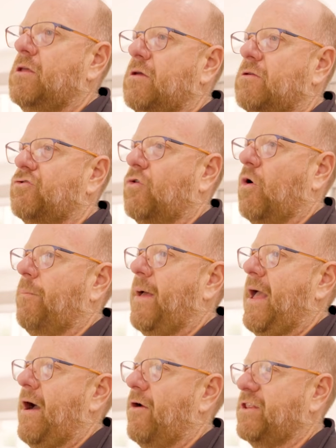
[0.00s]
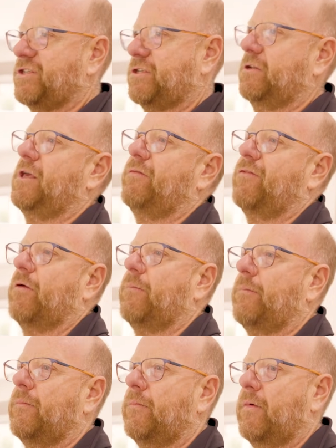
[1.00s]
you draw power instantly for
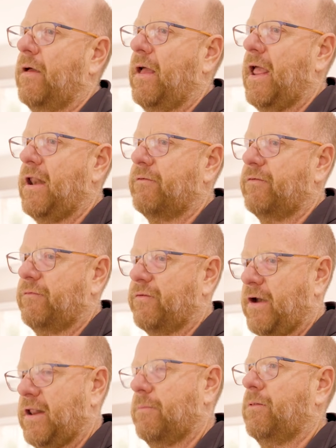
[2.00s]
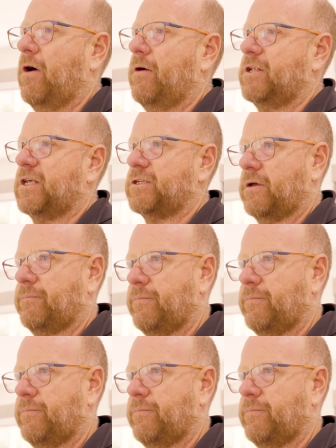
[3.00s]
any appliance, there's